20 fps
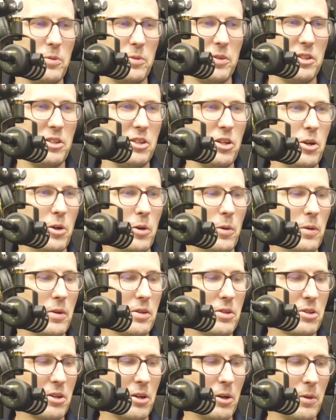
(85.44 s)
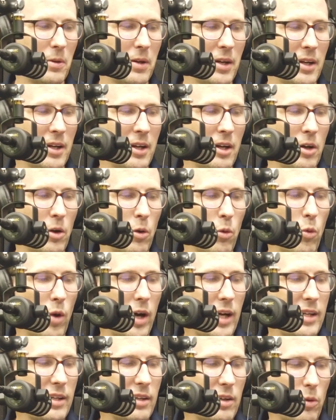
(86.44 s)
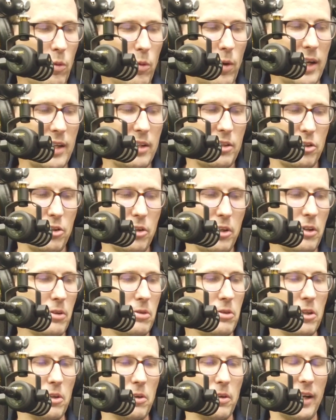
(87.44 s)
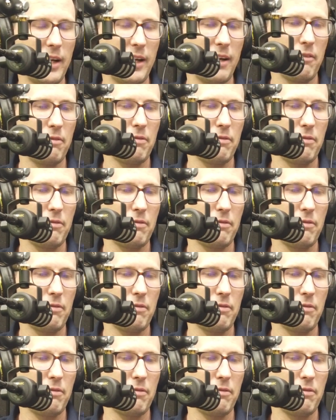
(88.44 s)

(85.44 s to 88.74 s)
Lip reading: you do. So. What do you do?